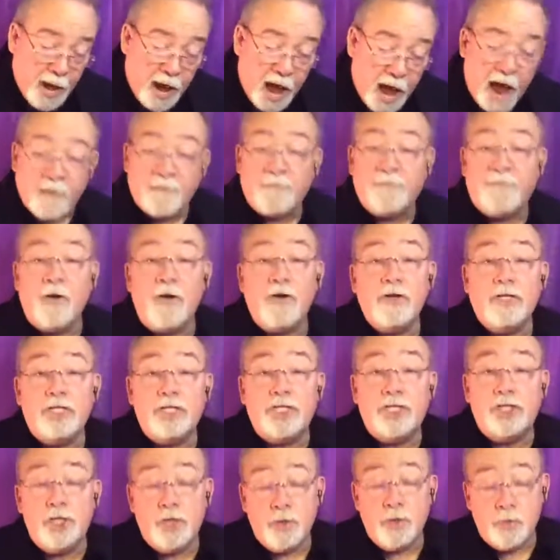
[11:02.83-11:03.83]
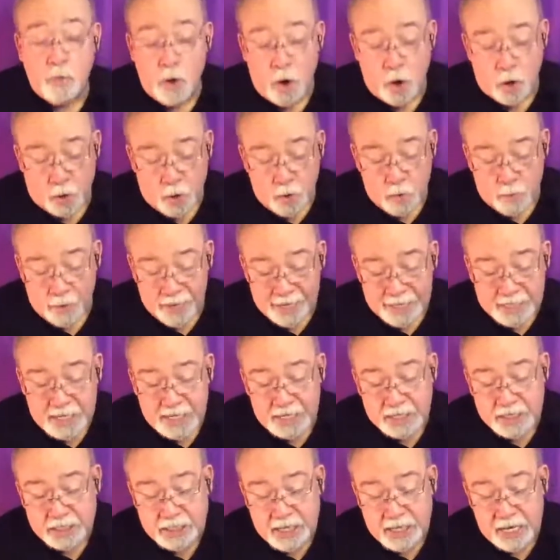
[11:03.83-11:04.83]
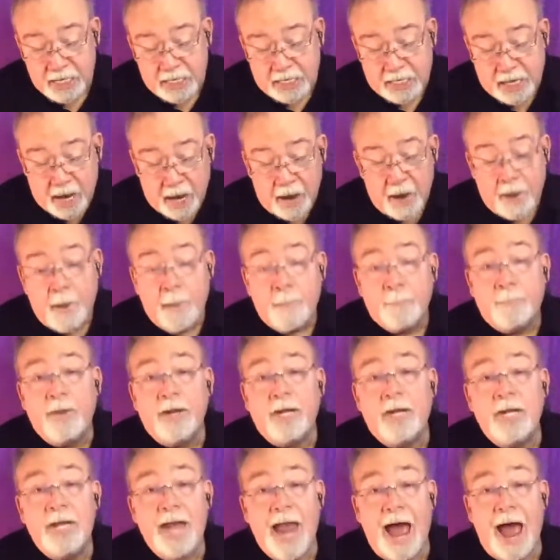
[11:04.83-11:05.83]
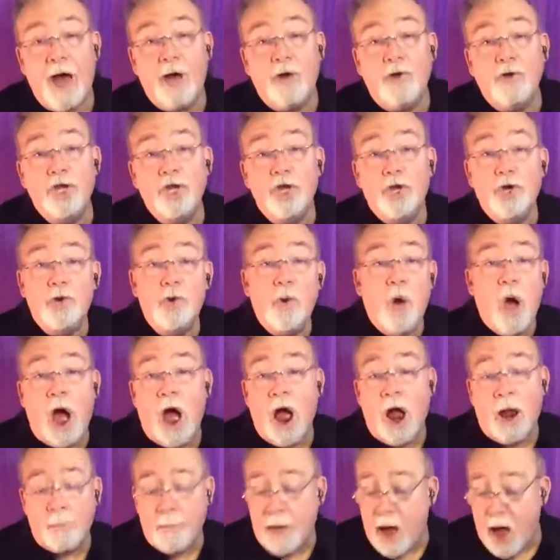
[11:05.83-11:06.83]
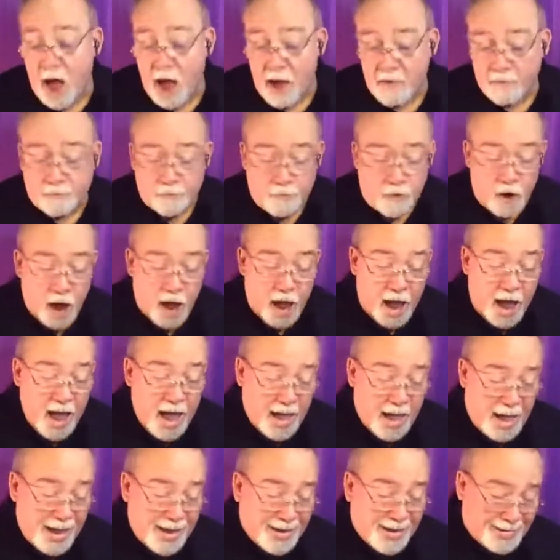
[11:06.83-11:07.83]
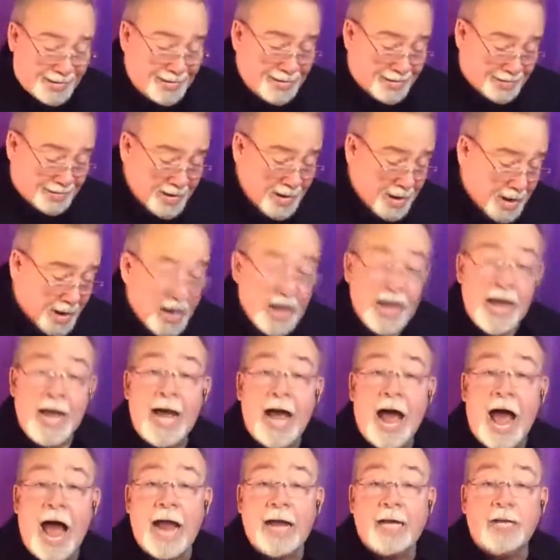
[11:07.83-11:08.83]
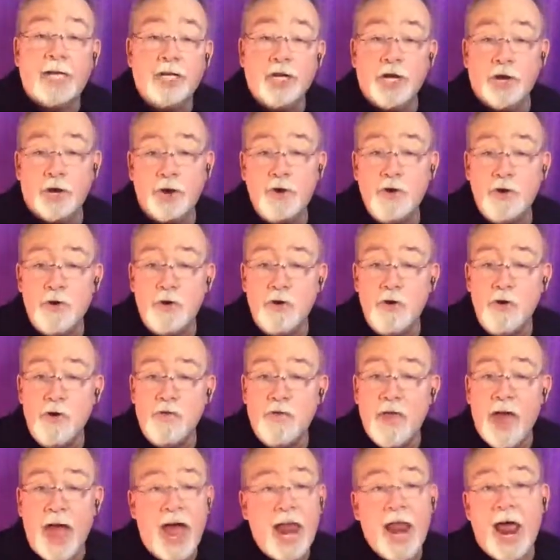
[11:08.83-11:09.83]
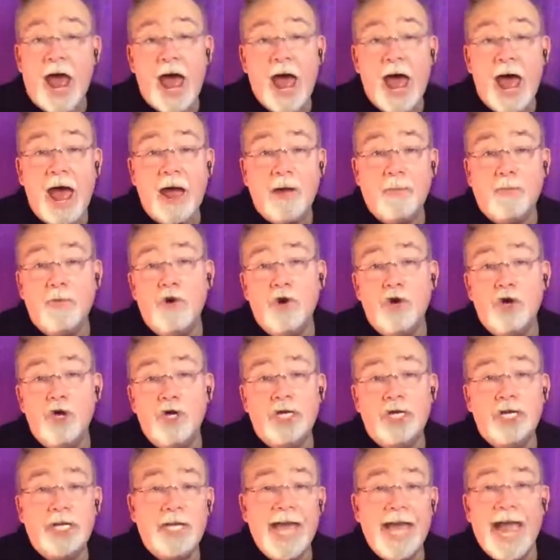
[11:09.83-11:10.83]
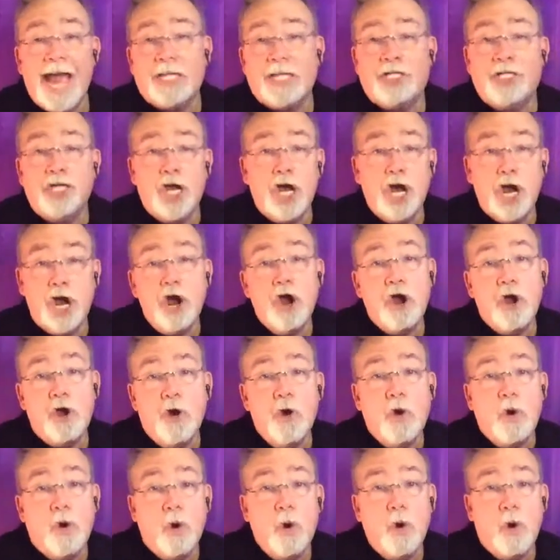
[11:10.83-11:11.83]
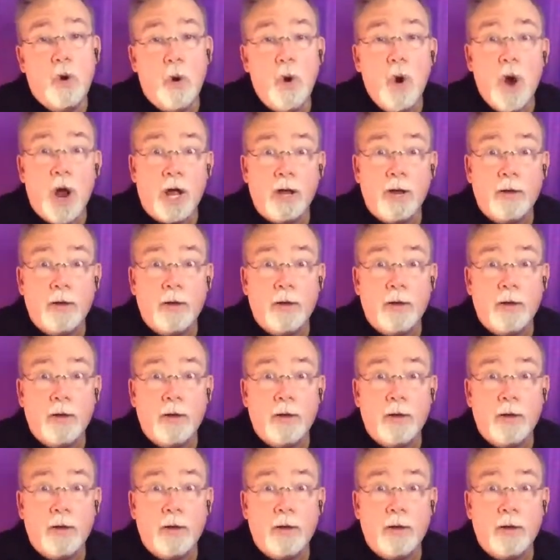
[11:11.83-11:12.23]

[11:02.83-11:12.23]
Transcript: At first you were resistant, but now you are my friend. I knew that I would get you